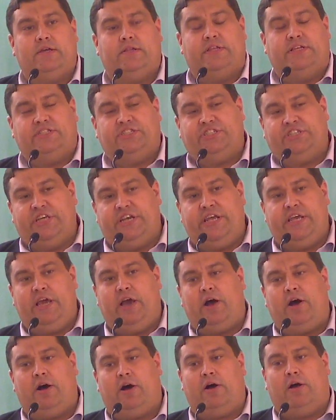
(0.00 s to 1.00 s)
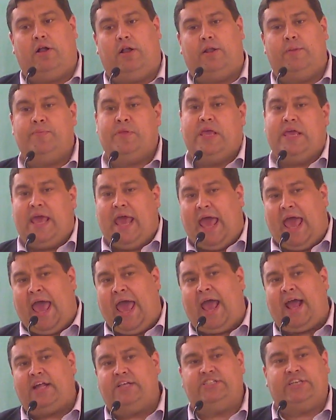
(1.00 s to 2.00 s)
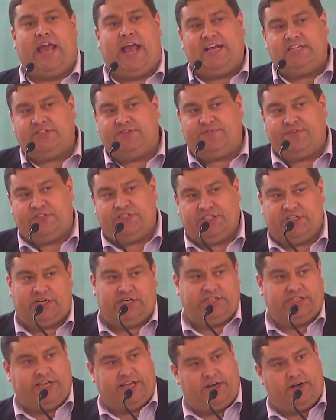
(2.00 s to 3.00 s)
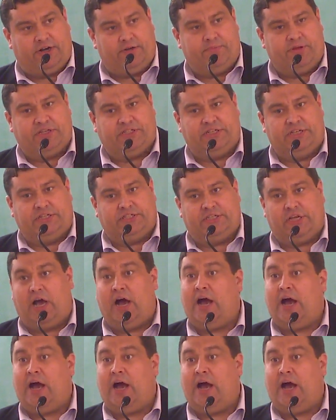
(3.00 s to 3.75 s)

City Hall acts as a facilitator to business.